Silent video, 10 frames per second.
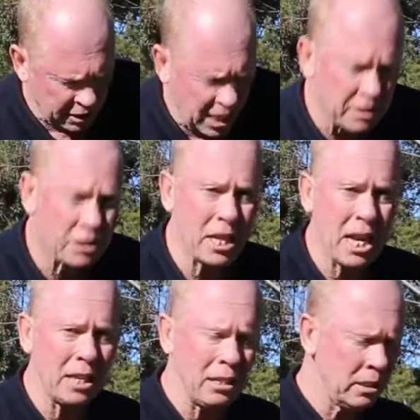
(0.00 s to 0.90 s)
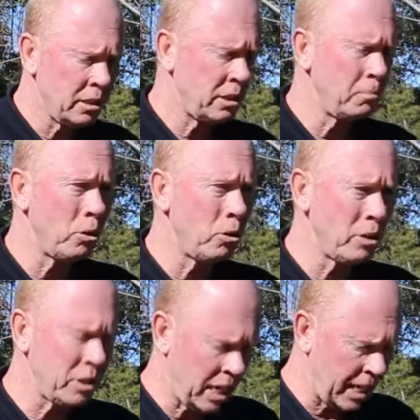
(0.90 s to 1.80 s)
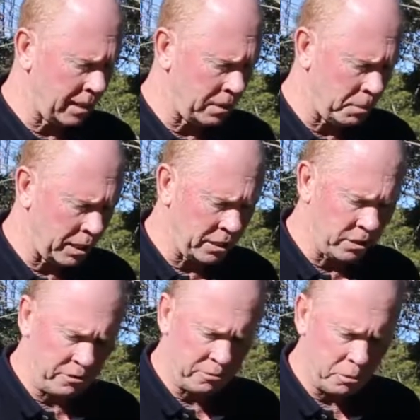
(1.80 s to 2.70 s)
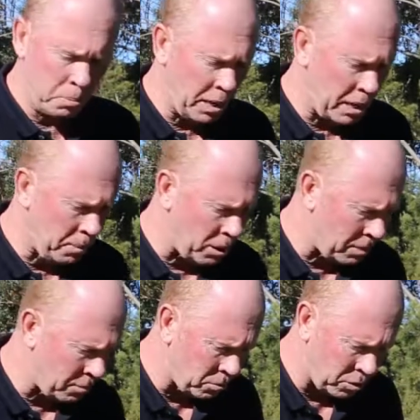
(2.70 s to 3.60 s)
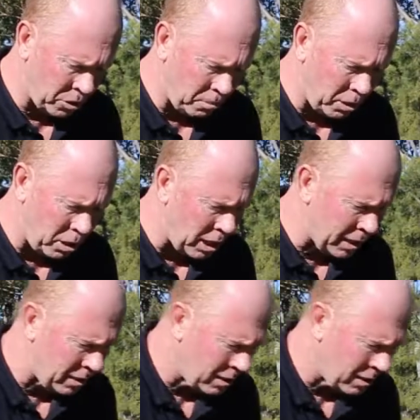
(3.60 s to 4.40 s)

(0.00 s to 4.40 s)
that's done, it's important to take the piece of repair pipe that was supplied,